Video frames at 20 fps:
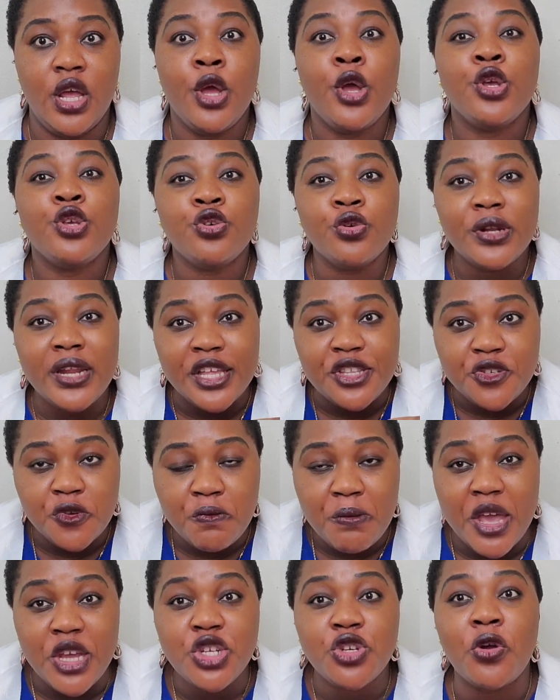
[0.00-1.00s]
You need to
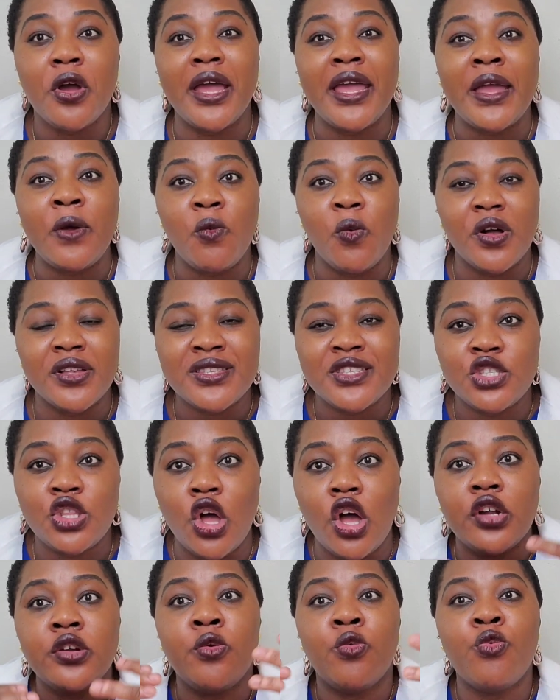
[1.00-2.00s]
make sure it was
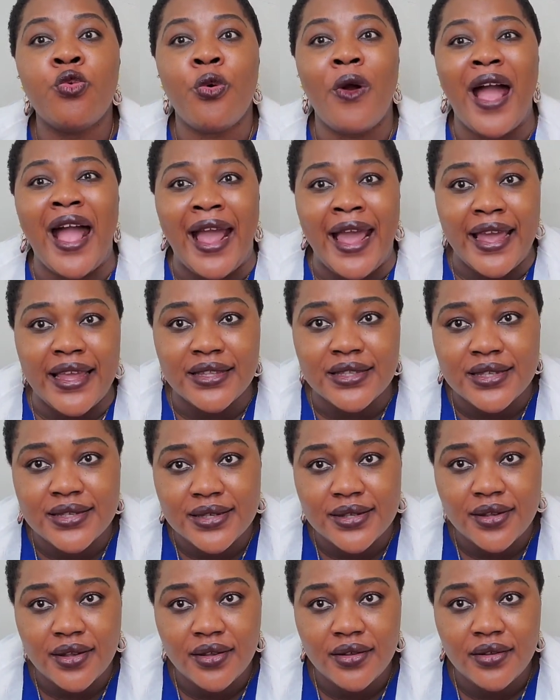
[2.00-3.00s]
done right.